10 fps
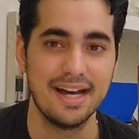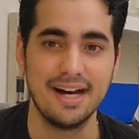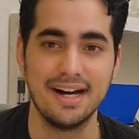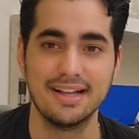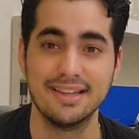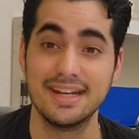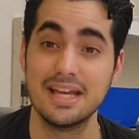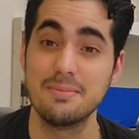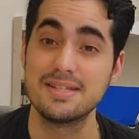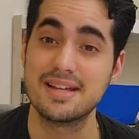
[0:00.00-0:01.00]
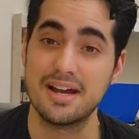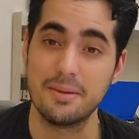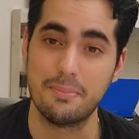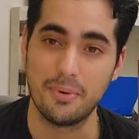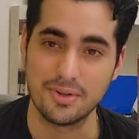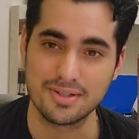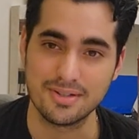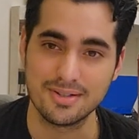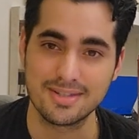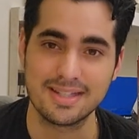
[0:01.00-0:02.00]
Uh, the name is Karen
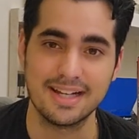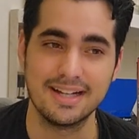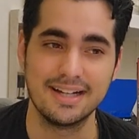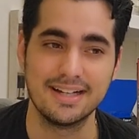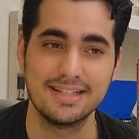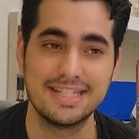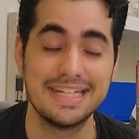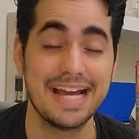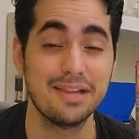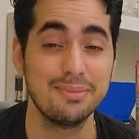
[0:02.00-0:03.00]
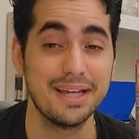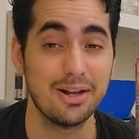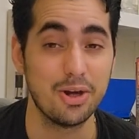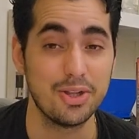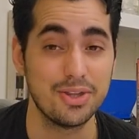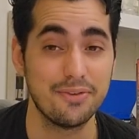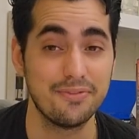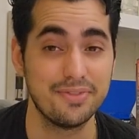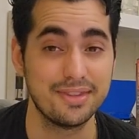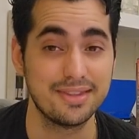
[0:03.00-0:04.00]
Puzzles. Uh, she got me a lot of,
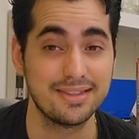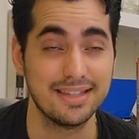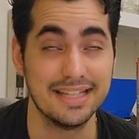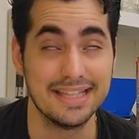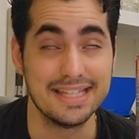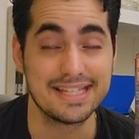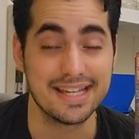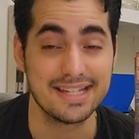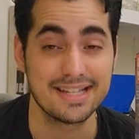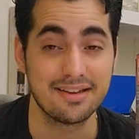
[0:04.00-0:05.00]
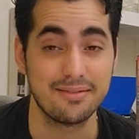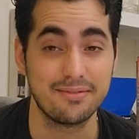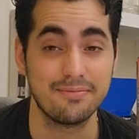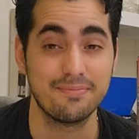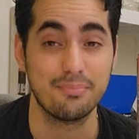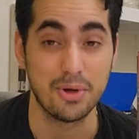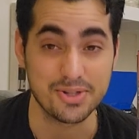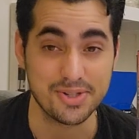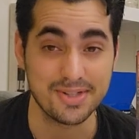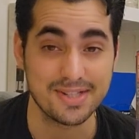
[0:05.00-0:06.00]
in these days, like
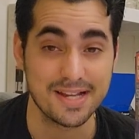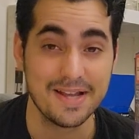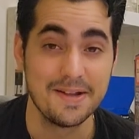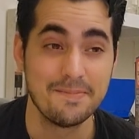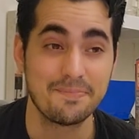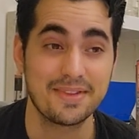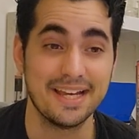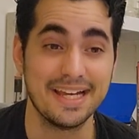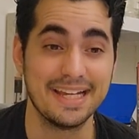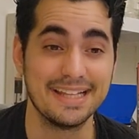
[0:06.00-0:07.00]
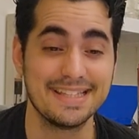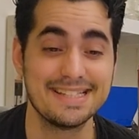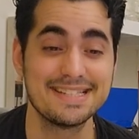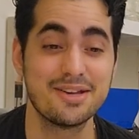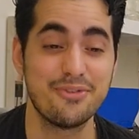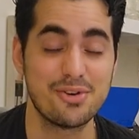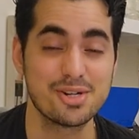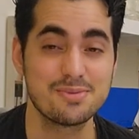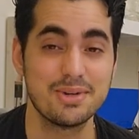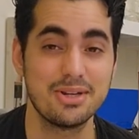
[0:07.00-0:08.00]
puzzles. And this is the
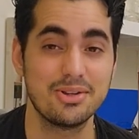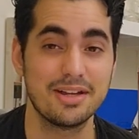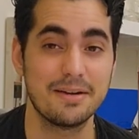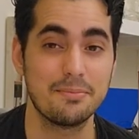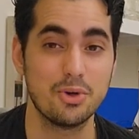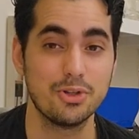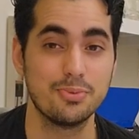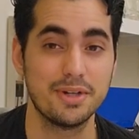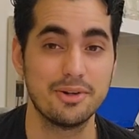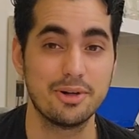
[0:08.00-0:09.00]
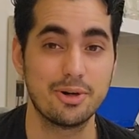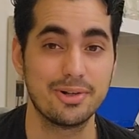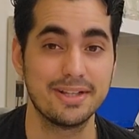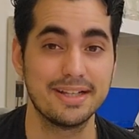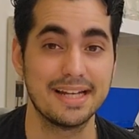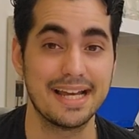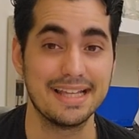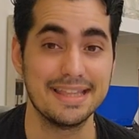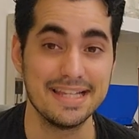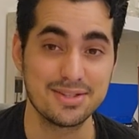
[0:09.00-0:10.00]
first video that I'm going to be recording
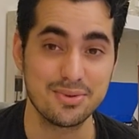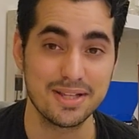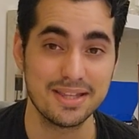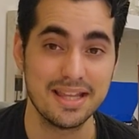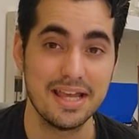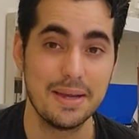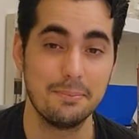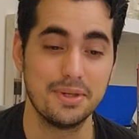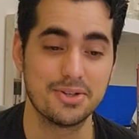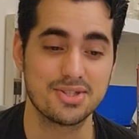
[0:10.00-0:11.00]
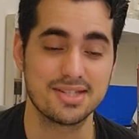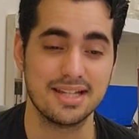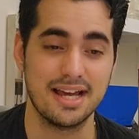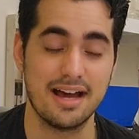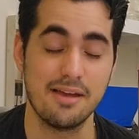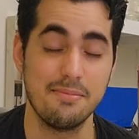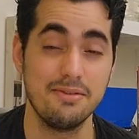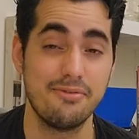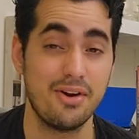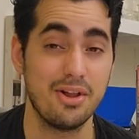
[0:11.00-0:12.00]
like this one because I've
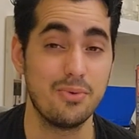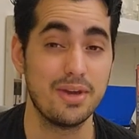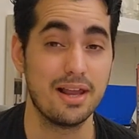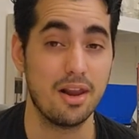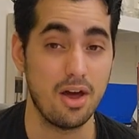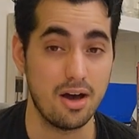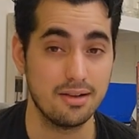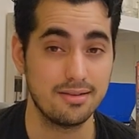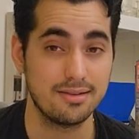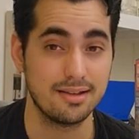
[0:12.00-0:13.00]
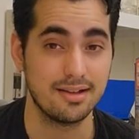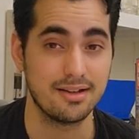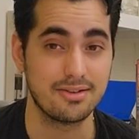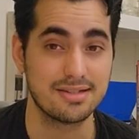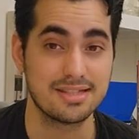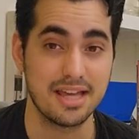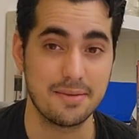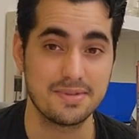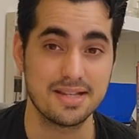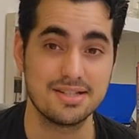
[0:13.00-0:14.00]
been following a lot of uh,
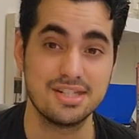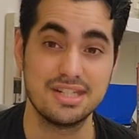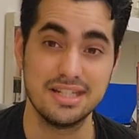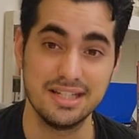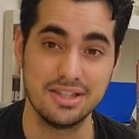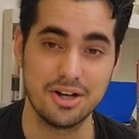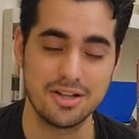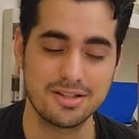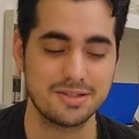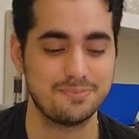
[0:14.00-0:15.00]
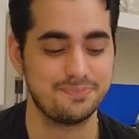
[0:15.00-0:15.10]
steps that she does